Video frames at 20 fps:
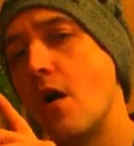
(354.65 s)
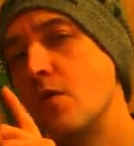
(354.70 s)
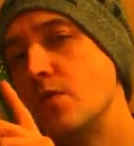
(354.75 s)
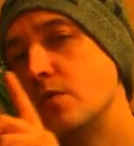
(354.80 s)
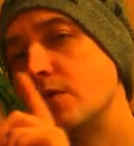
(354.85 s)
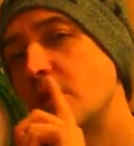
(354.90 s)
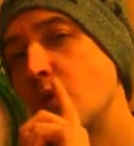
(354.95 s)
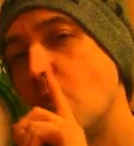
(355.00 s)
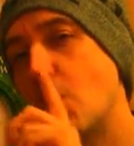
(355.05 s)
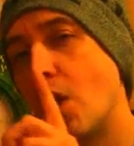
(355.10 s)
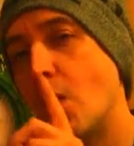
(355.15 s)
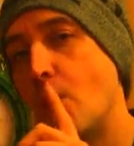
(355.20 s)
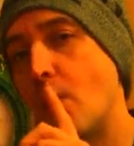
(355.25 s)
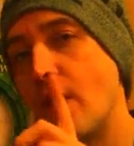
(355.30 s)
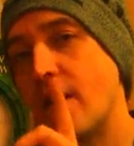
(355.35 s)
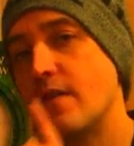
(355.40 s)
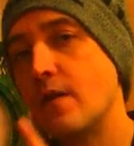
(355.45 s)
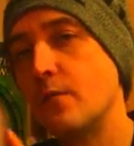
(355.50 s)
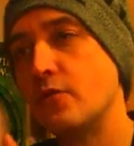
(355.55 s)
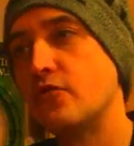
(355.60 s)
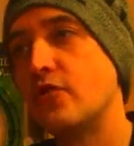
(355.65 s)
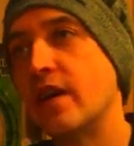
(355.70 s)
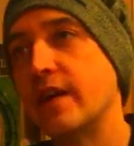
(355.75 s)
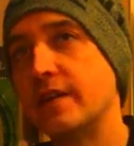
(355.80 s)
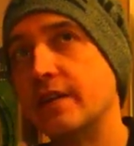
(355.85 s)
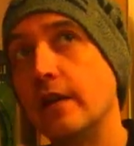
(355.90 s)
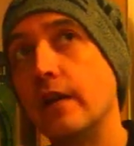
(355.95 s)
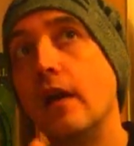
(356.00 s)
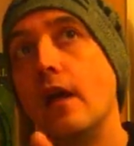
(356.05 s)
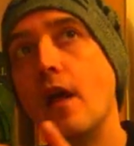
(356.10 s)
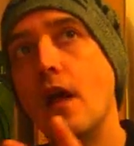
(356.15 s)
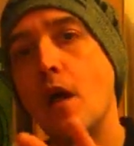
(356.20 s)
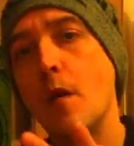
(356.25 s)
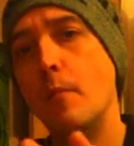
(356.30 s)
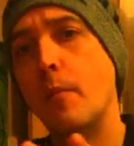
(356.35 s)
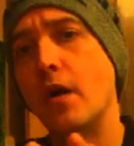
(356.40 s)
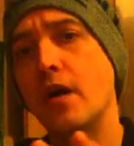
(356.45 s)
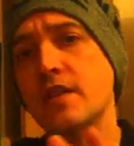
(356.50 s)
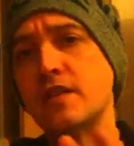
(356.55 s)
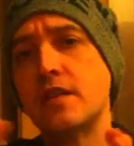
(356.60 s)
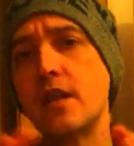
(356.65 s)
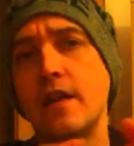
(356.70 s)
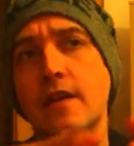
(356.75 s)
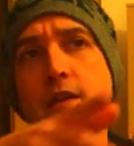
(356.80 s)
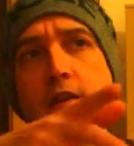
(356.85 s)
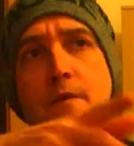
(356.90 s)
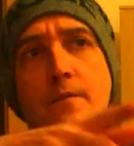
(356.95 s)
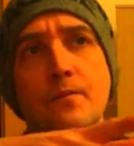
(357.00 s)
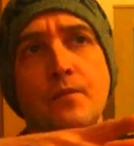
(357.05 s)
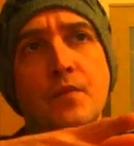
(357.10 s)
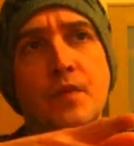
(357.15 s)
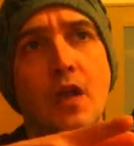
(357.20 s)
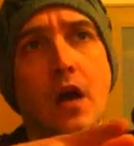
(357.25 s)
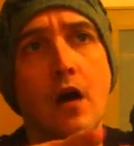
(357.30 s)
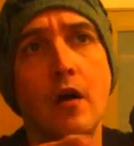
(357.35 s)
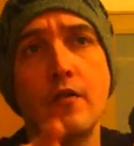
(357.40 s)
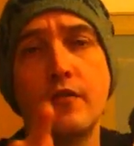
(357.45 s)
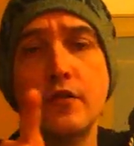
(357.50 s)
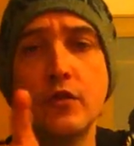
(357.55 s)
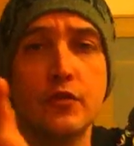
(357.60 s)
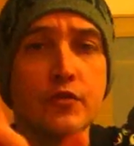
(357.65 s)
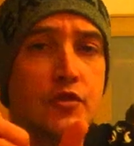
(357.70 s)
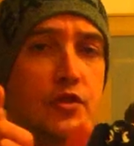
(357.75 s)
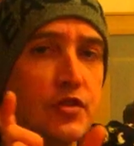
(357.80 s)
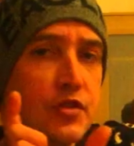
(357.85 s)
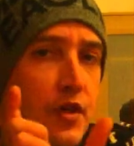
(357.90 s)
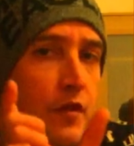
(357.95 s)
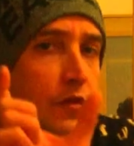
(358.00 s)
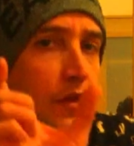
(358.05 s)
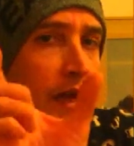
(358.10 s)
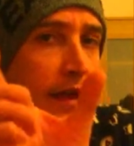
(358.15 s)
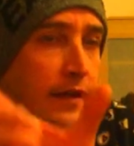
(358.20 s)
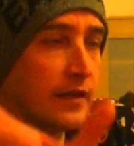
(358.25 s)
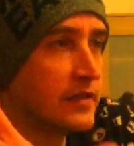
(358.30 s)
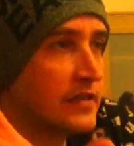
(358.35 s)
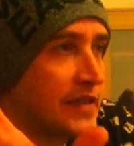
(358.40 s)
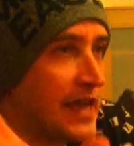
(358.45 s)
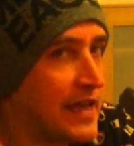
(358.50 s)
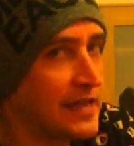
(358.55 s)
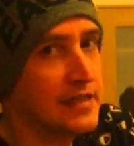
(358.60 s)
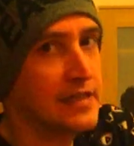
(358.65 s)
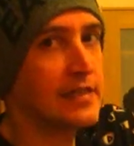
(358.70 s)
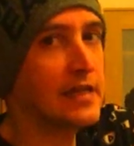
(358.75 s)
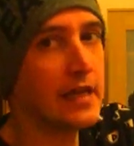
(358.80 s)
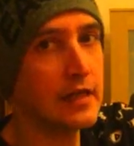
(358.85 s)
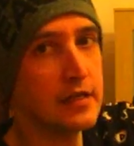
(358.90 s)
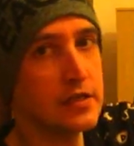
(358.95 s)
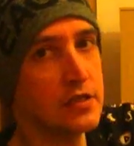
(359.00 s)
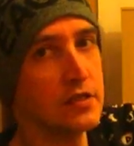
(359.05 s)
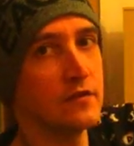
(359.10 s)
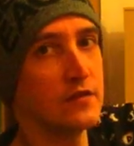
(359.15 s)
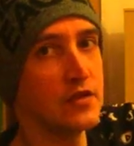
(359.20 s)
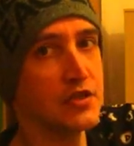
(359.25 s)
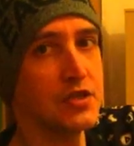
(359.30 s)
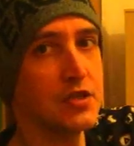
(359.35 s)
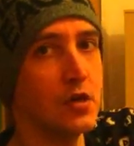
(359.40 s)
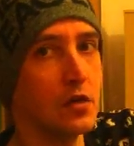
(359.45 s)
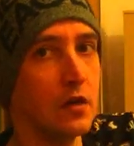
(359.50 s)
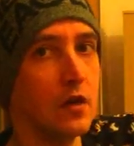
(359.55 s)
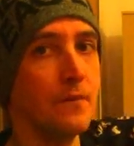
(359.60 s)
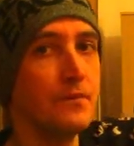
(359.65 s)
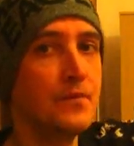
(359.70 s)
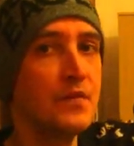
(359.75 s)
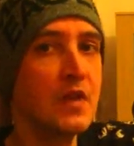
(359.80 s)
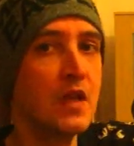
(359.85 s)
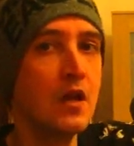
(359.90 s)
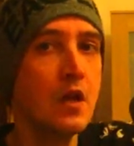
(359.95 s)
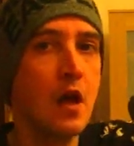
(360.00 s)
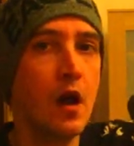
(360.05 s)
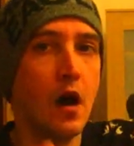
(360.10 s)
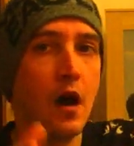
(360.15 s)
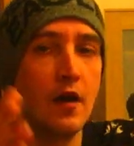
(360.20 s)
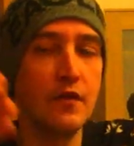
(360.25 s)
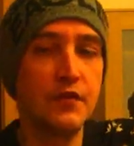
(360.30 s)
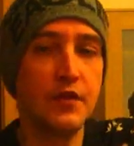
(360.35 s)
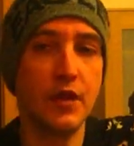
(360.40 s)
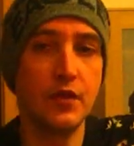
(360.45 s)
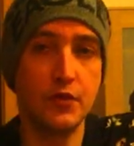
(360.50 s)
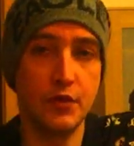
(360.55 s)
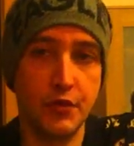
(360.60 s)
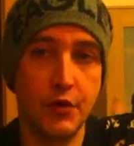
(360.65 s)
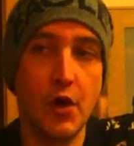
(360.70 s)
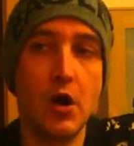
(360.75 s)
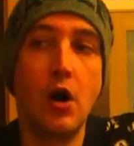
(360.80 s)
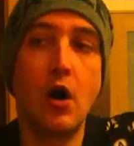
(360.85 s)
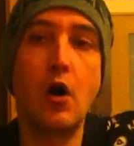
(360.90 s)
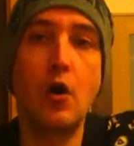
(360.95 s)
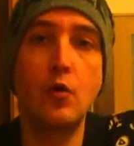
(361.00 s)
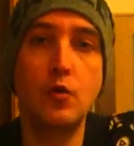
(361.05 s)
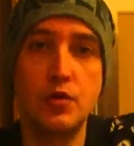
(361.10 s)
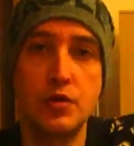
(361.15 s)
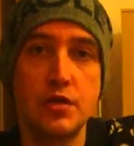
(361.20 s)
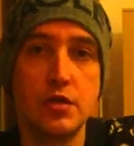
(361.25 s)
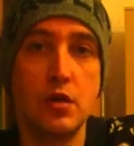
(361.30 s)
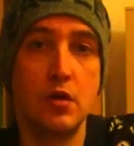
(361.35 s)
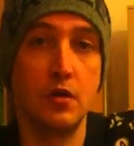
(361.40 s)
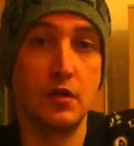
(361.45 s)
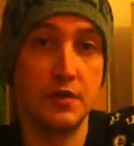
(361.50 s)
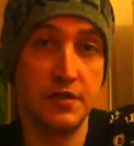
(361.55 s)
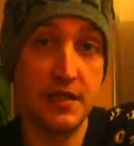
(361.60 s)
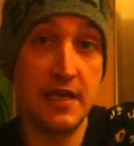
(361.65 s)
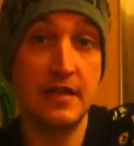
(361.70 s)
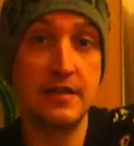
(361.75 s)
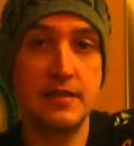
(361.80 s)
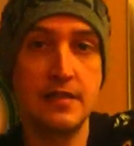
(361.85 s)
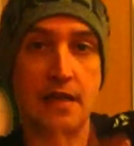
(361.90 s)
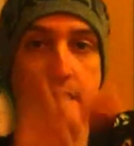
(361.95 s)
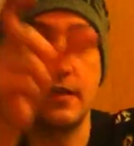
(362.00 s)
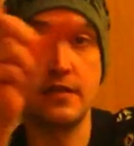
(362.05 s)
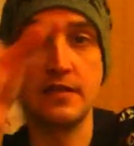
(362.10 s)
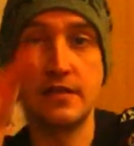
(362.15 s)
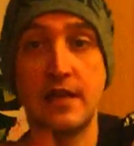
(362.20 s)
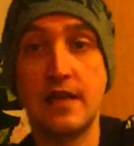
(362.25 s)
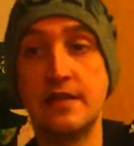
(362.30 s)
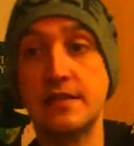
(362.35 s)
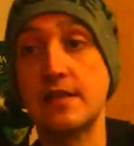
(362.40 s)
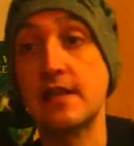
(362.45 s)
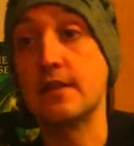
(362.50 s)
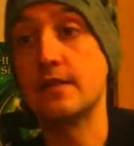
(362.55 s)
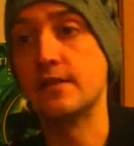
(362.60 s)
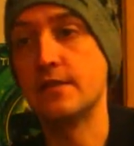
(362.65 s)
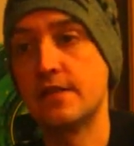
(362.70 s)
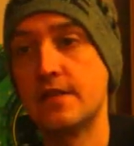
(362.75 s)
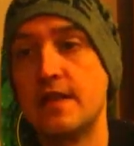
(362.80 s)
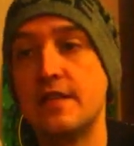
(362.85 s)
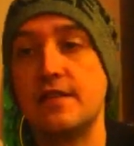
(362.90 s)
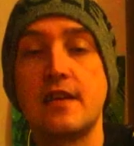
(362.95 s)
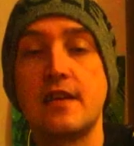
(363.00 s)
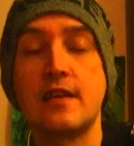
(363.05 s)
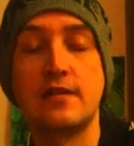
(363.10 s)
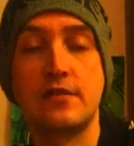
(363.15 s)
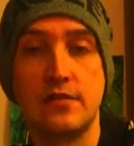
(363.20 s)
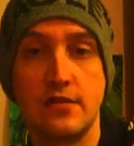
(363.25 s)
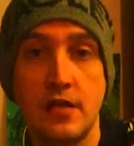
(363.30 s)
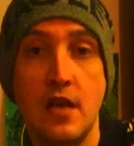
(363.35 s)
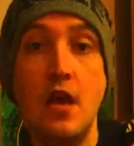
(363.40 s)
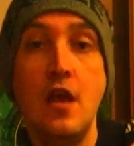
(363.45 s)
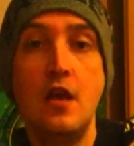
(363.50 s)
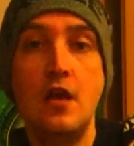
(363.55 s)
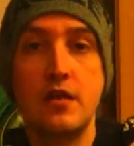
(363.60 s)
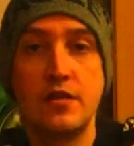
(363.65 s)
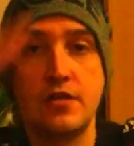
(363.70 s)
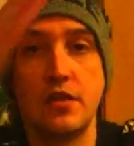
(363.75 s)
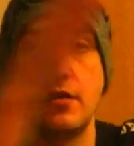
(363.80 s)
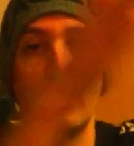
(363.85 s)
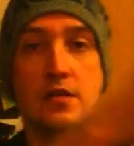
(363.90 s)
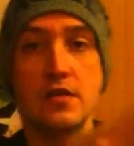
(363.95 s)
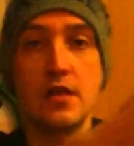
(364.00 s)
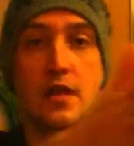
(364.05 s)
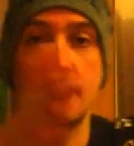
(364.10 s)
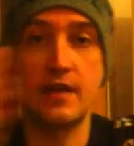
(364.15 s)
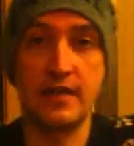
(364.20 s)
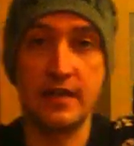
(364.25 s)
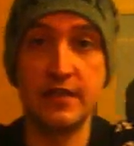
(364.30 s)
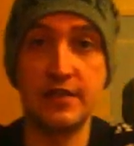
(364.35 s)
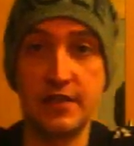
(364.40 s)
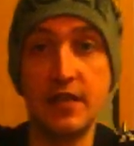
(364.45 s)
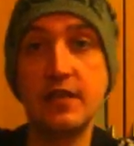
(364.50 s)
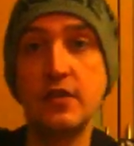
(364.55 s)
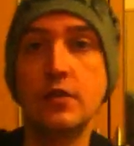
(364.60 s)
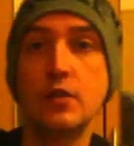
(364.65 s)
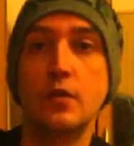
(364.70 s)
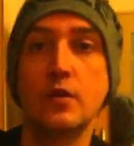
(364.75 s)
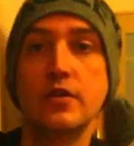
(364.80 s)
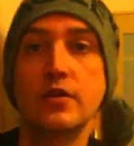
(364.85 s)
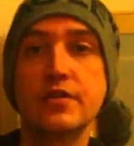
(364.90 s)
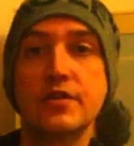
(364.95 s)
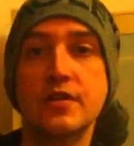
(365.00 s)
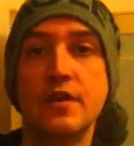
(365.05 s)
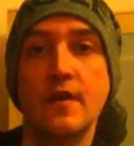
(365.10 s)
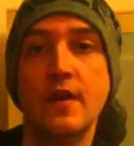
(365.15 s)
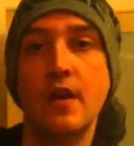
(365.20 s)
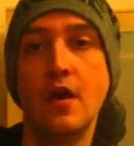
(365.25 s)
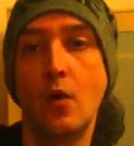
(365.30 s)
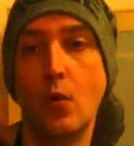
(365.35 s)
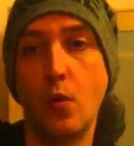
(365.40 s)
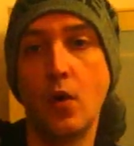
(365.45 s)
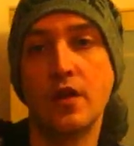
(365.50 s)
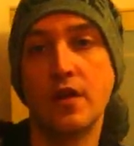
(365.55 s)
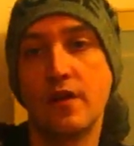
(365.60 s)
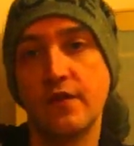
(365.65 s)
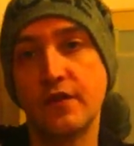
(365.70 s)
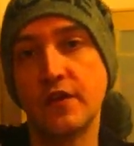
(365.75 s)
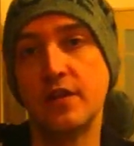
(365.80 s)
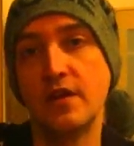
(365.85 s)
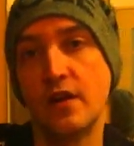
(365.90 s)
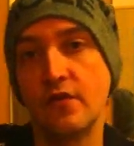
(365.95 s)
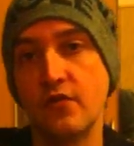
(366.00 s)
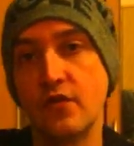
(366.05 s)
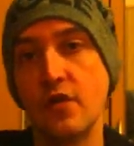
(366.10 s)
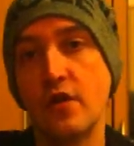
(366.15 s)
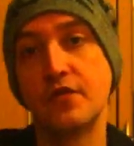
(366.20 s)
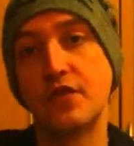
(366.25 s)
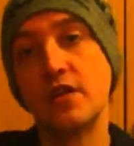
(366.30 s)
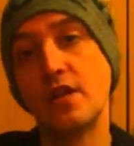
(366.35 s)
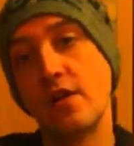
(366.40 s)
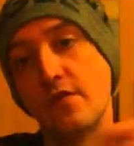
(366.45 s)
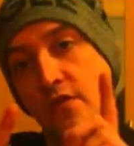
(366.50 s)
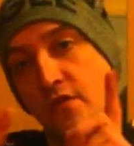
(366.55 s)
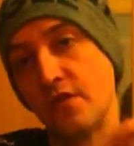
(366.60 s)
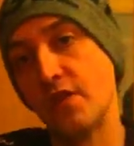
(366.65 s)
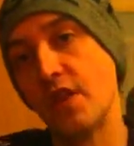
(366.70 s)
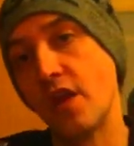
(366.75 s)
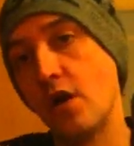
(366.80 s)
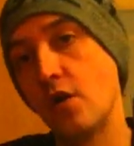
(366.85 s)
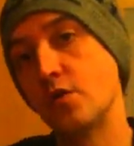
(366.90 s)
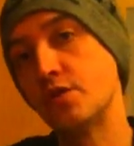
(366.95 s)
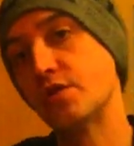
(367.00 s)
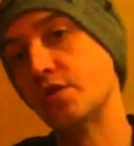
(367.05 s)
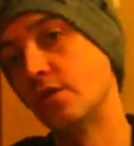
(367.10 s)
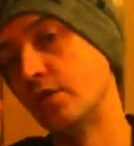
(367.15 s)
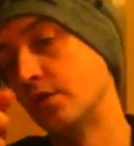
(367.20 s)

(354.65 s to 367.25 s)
only one, where I'm grinding. But it's like, I've not just done like 10 seconds of a song. I've done the whole song, 10 seconds, 10 seconds, seconds. So it's like a continuous, one after the other for the whole